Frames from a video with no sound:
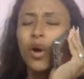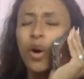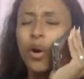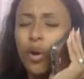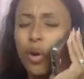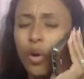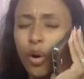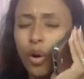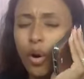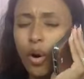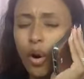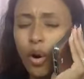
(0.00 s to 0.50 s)

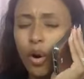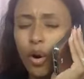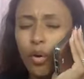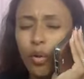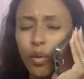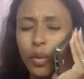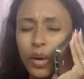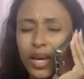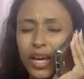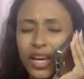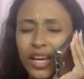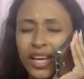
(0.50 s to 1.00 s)
Oh,
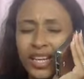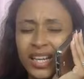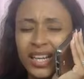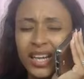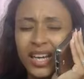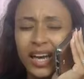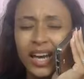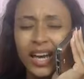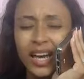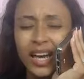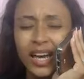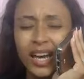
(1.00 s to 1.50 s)
we
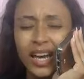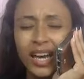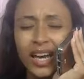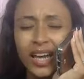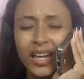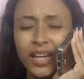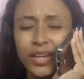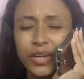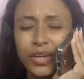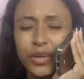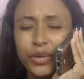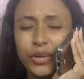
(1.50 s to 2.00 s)

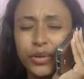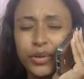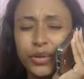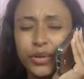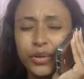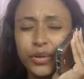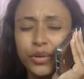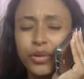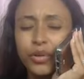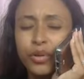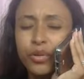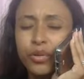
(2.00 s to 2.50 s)
need
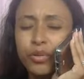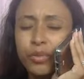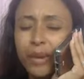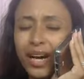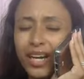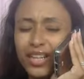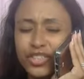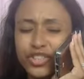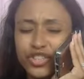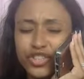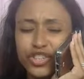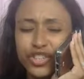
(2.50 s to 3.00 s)
you,
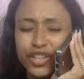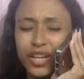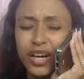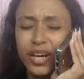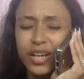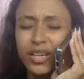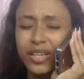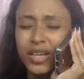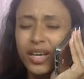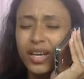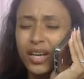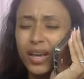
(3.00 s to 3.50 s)

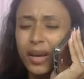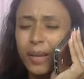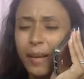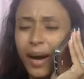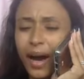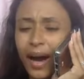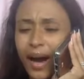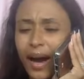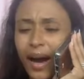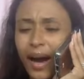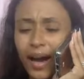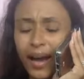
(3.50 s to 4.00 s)
Mashianda
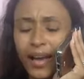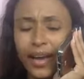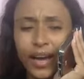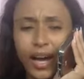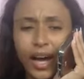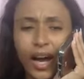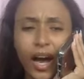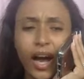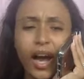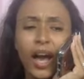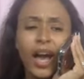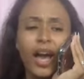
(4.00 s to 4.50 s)

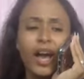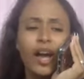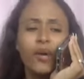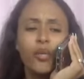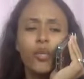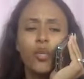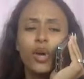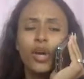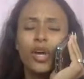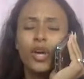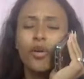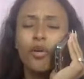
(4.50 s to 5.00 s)
Bahaya.
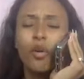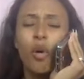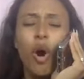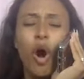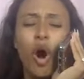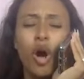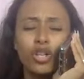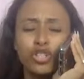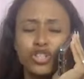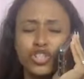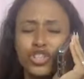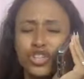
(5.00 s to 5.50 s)
We
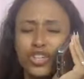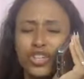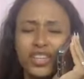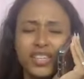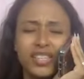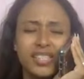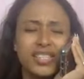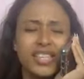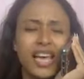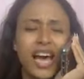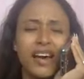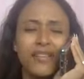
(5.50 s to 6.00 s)
want you
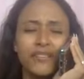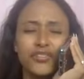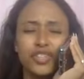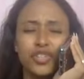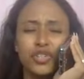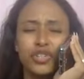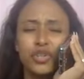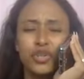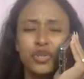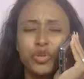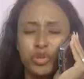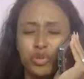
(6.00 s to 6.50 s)
this
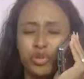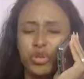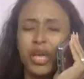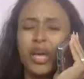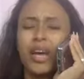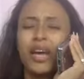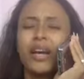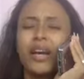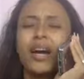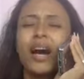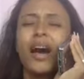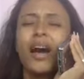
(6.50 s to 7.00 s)
afternoon,
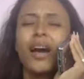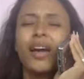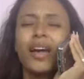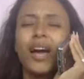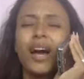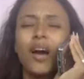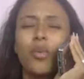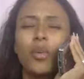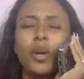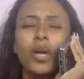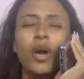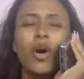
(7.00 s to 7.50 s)

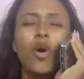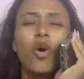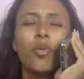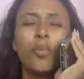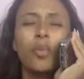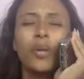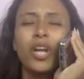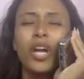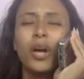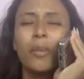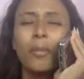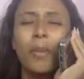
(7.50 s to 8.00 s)
Ekaya. We
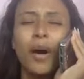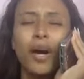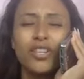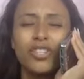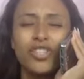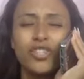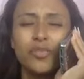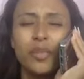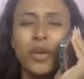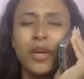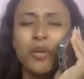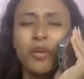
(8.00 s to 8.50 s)
open up our
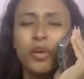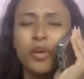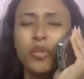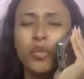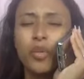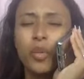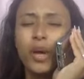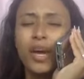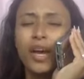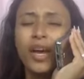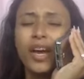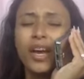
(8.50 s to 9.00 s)
spirit.
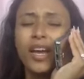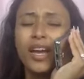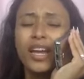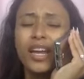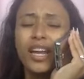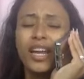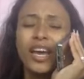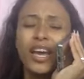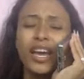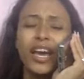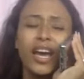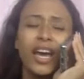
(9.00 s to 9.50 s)
We
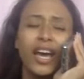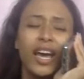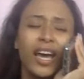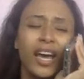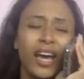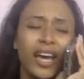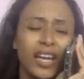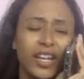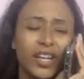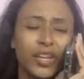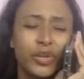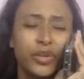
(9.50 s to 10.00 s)

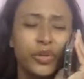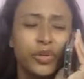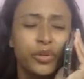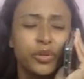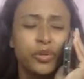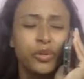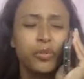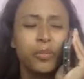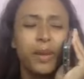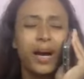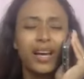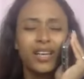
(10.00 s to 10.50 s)
need
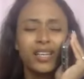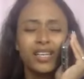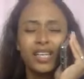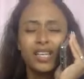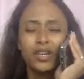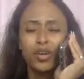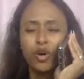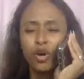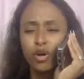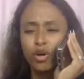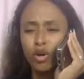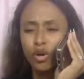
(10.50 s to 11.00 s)
you,
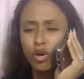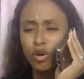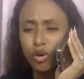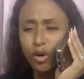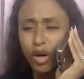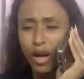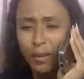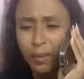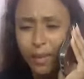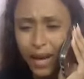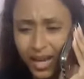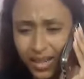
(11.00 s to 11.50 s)
Mandio
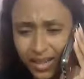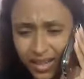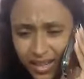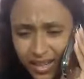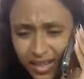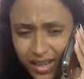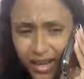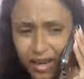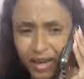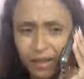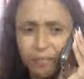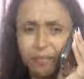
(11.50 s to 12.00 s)
Kora
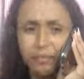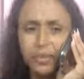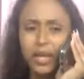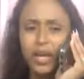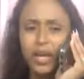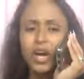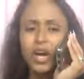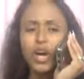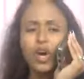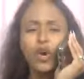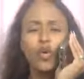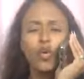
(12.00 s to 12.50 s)
Mandia.
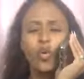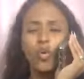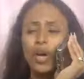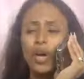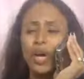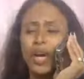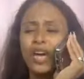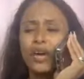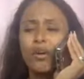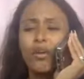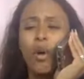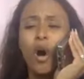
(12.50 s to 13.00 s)

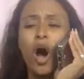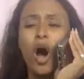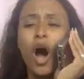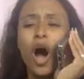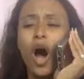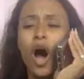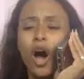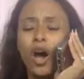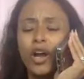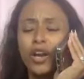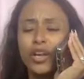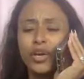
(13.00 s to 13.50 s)
We
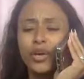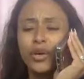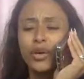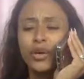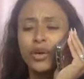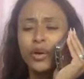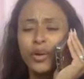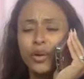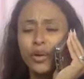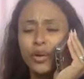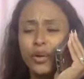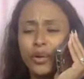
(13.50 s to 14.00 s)
want
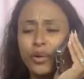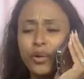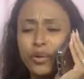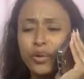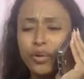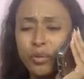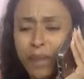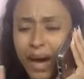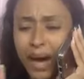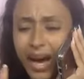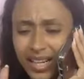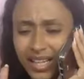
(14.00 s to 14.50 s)

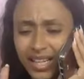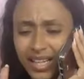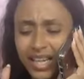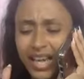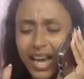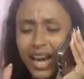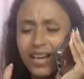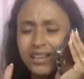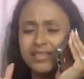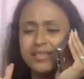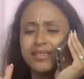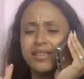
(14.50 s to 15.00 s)
you,
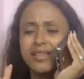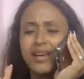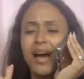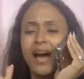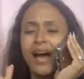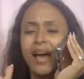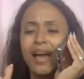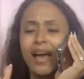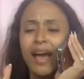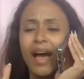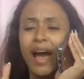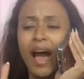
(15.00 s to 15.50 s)
Mandia
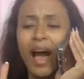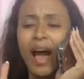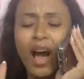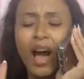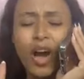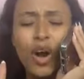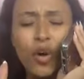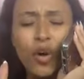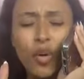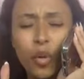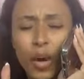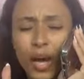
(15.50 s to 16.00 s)
Saya.
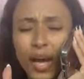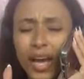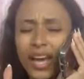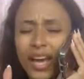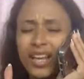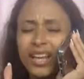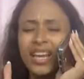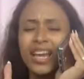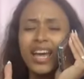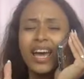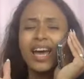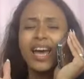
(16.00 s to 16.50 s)
We
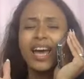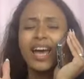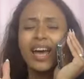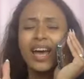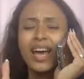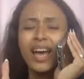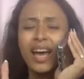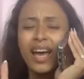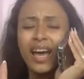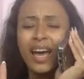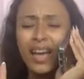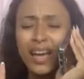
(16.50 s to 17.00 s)

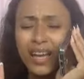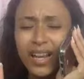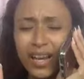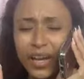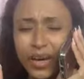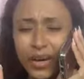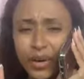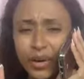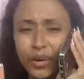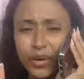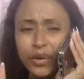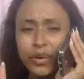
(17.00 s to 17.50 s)
need
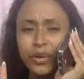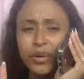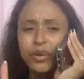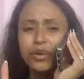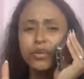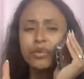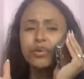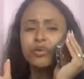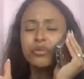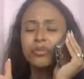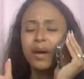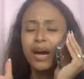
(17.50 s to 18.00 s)

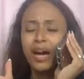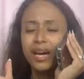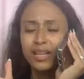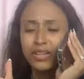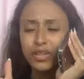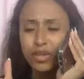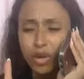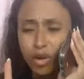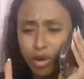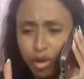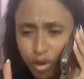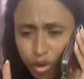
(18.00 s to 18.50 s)
you,
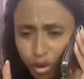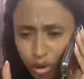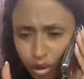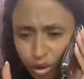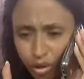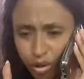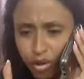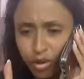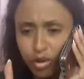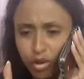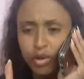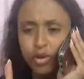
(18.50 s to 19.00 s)

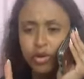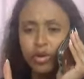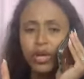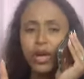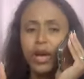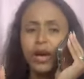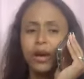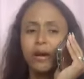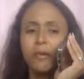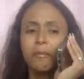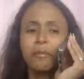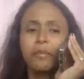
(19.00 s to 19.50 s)

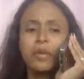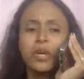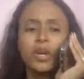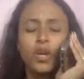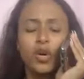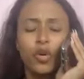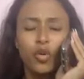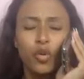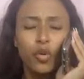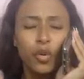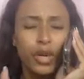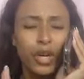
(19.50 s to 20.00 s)
Mandokoya.
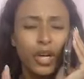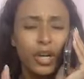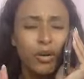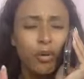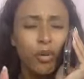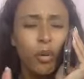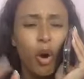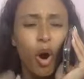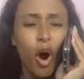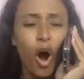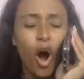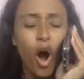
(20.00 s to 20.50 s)
We
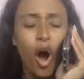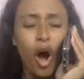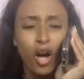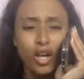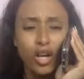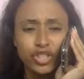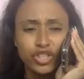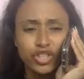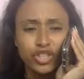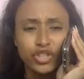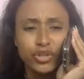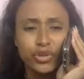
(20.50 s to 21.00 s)

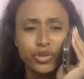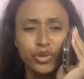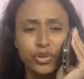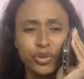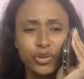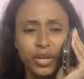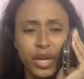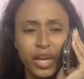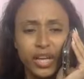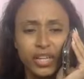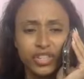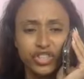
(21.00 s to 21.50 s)
want you,
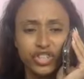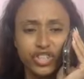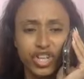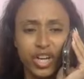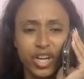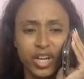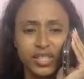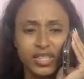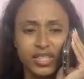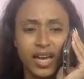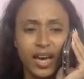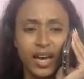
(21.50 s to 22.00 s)

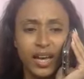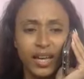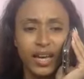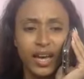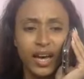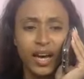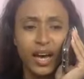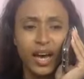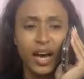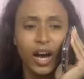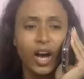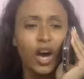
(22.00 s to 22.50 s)

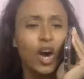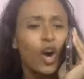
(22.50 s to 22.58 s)
Yeshataya.